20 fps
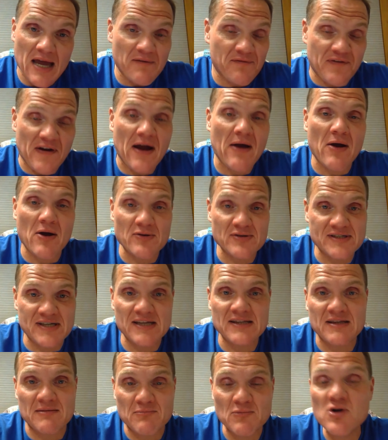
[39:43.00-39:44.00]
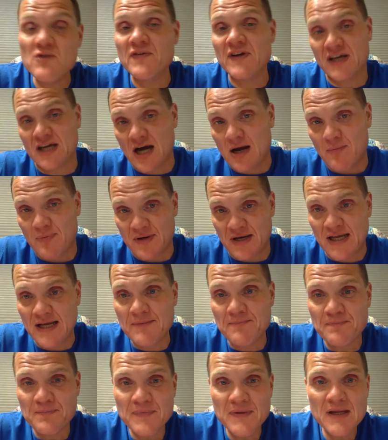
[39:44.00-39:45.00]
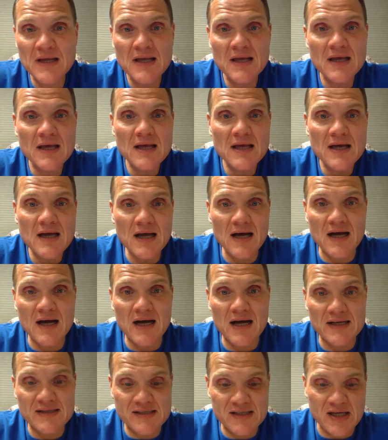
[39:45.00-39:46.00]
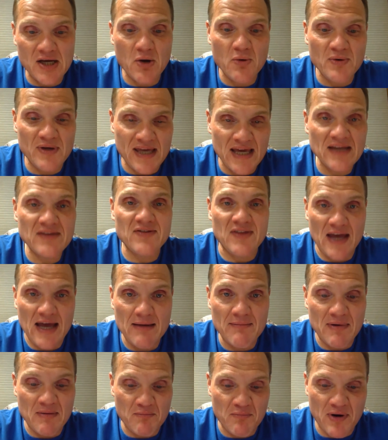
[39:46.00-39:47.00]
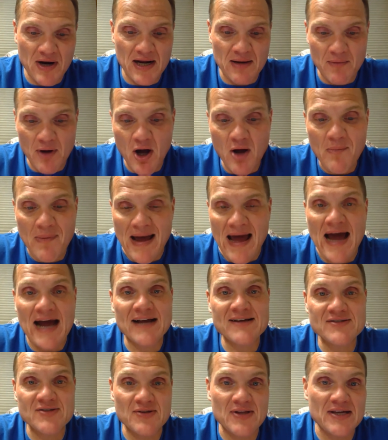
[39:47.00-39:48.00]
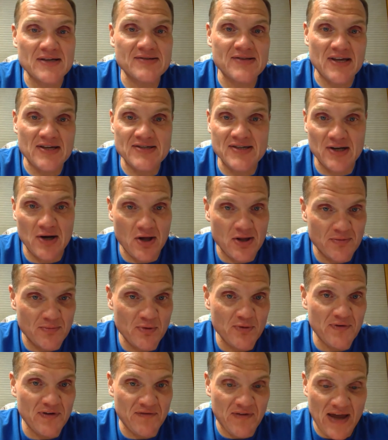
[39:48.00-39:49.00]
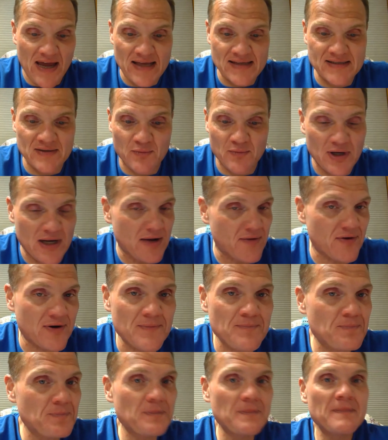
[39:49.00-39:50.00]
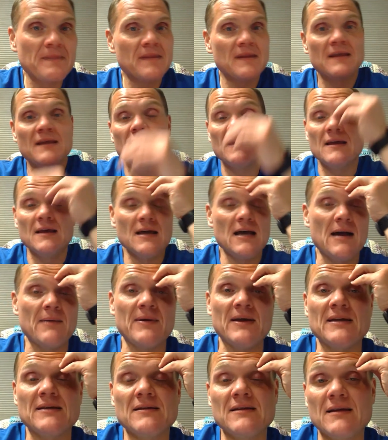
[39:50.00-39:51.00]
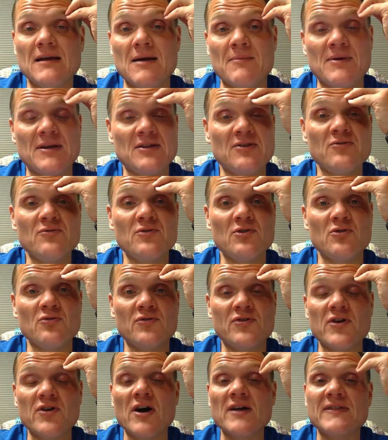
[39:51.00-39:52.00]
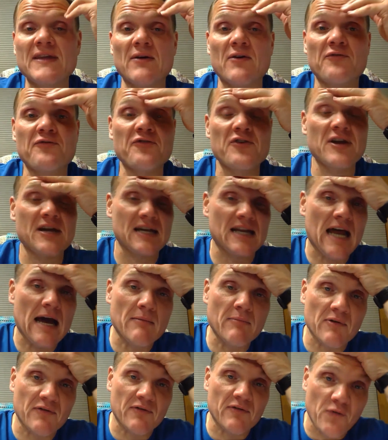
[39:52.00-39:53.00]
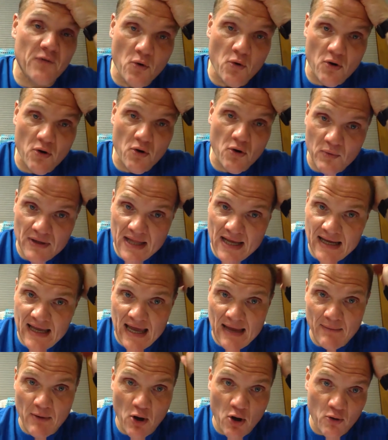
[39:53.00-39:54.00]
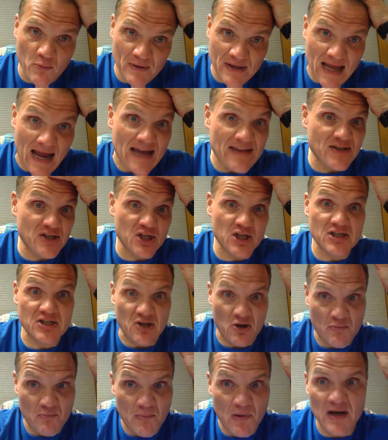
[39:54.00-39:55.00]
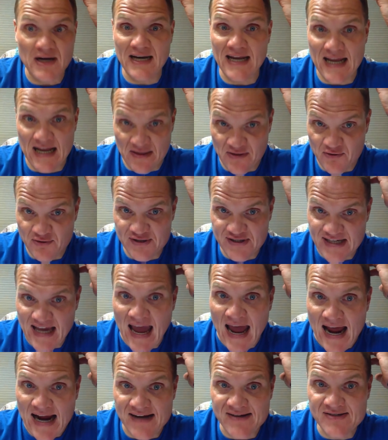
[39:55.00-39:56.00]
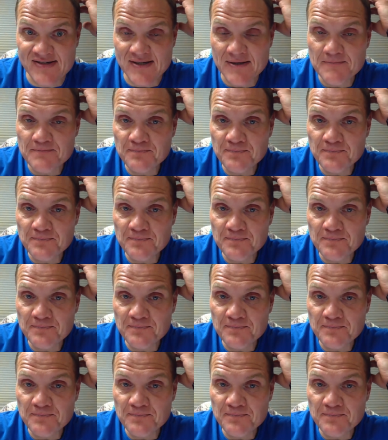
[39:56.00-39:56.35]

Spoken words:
Pharaoh sent the moving company to go get them and bring them all back. So they sent all the moving vans and whatever. I mean, you thought they were freaking out before when they came home and had just their money in their sacks.